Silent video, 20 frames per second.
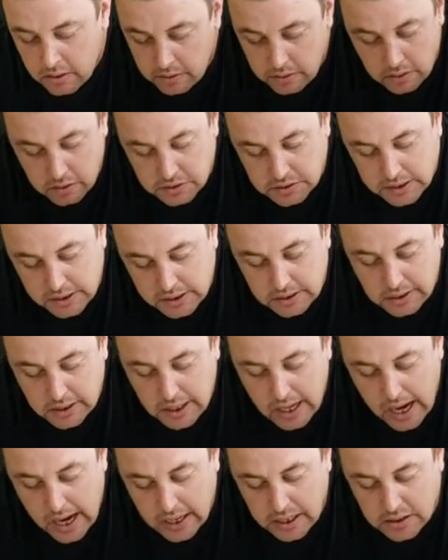using the
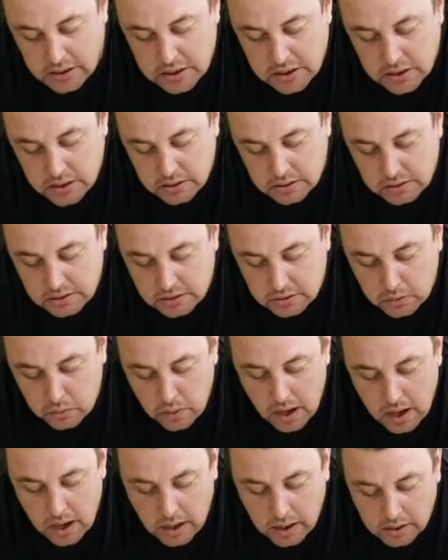gauge to
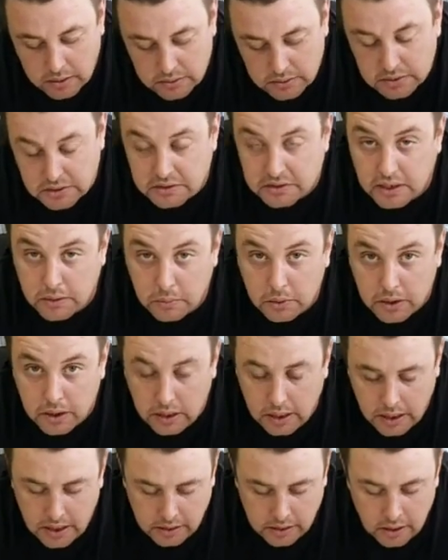see what you
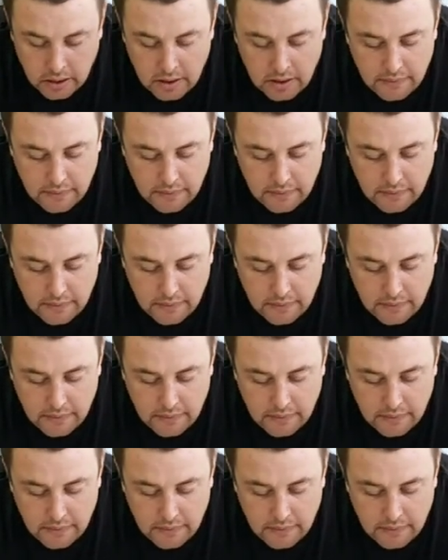need.